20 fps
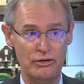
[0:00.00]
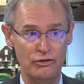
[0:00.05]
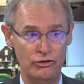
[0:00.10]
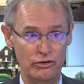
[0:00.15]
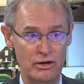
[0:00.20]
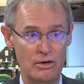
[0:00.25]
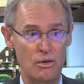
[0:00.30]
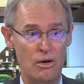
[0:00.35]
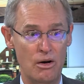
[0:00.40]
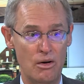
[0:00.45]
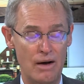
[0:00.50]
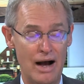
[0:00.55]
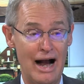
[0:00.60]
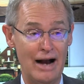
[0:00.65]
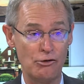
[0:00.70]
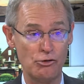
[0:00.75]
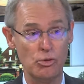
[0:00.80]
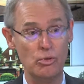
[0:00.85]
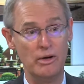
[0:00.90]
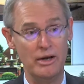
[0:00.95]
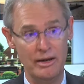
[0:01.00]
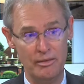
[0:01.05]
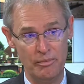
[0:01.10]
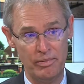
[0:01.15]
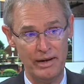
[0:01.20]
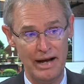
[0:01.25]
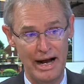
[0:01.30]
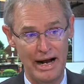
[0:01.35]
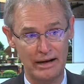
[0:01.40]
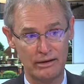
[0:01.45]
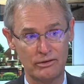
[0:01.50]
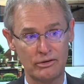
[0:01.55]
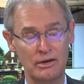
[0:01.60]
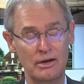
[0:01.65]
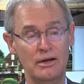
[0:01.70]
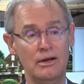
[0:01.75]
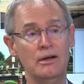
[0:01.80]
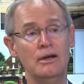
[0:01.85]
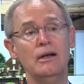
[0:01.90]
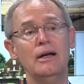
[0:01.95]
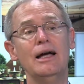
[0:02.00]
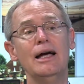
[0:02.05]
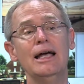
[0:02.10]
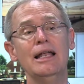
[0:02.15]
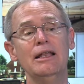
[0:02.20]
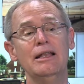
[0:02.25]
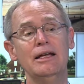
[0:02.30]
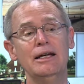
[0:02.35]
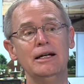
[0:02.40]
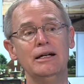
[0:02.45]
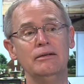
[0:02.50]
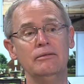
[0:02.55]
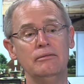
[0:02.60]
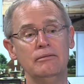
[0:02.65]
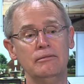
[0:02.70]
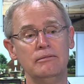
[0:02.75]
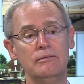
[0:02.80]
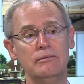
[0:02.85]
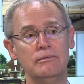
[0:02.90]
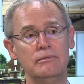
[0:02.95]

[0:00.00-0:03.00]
0 actual impact. And then